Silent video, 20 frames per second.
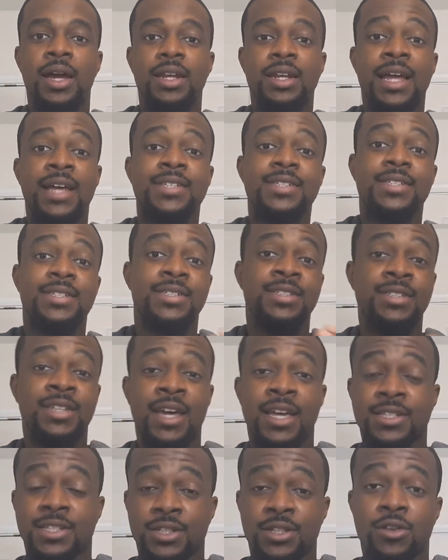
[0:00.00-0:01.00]
That's just
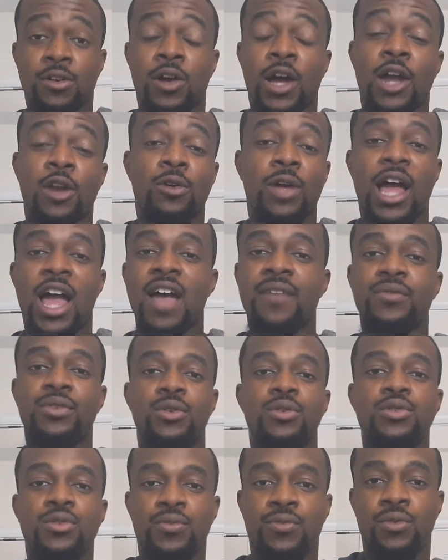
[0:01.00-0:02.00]
guessing though. I haven't
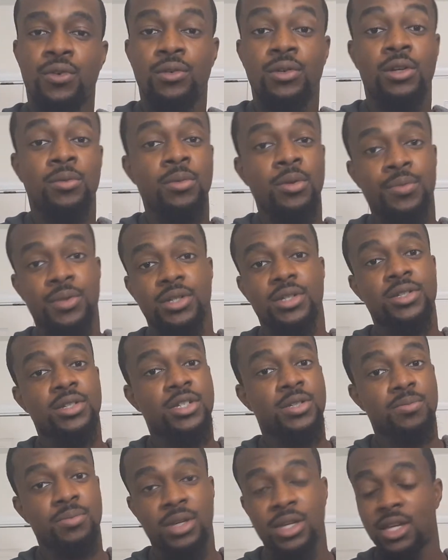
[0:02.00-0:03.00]
used the phone. Now remember, this is
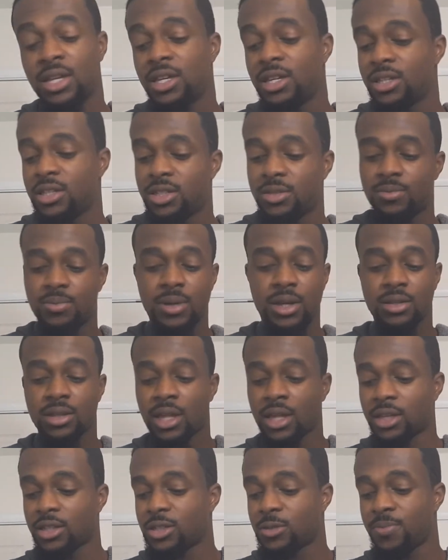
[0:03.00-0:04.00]
just me
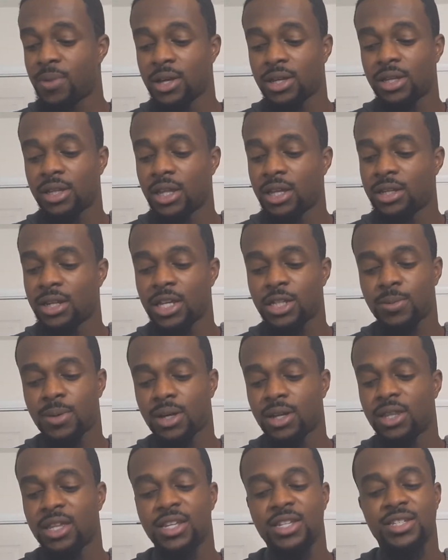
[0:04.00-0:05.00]
speculating.
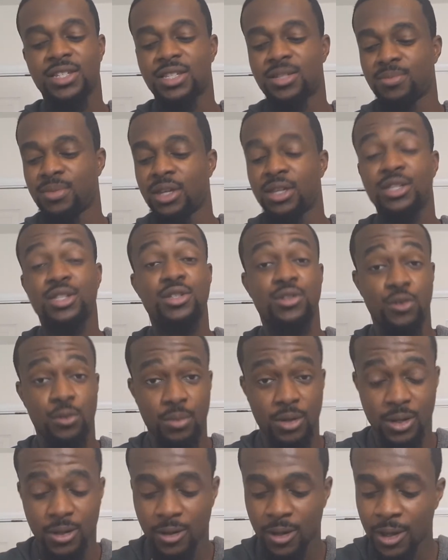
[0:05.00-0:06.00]
This is me
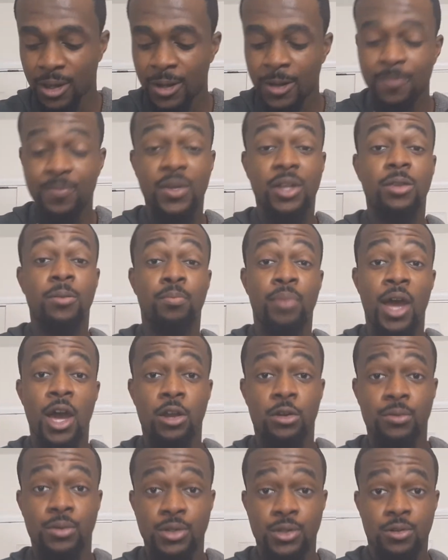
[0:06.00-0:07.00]
assuming that the
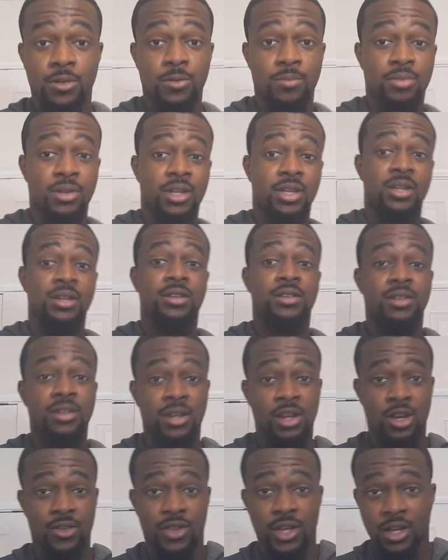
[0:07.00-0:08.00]
battery is gonna be
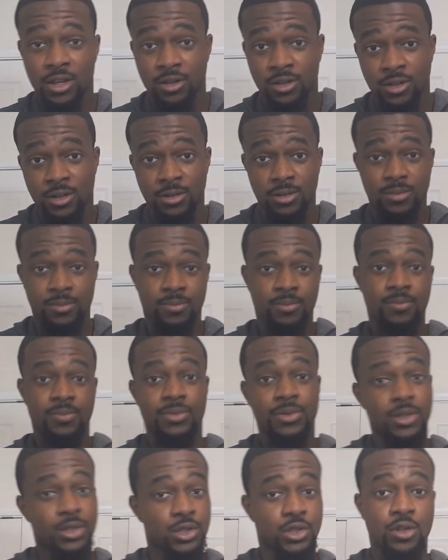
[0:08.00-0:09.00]
not that good.
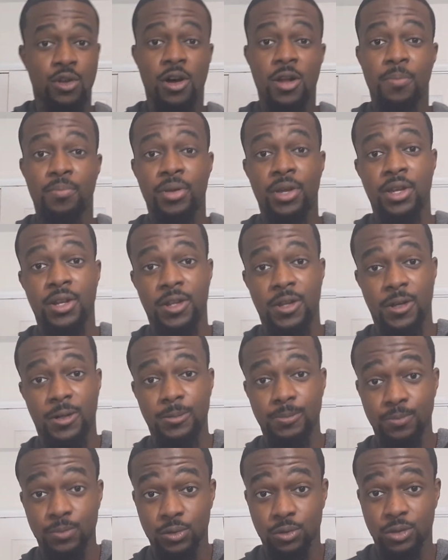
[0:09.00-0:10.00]
This is all opinion here,
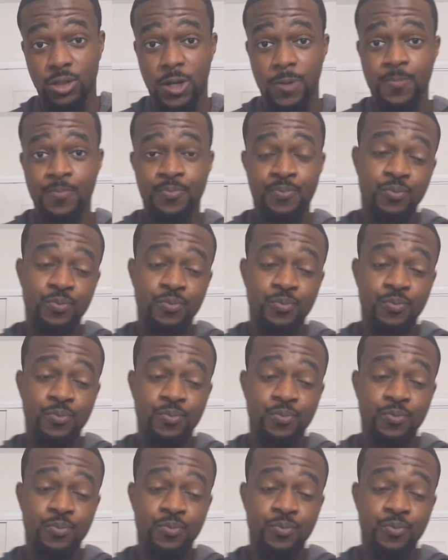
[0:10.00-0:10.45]
okay?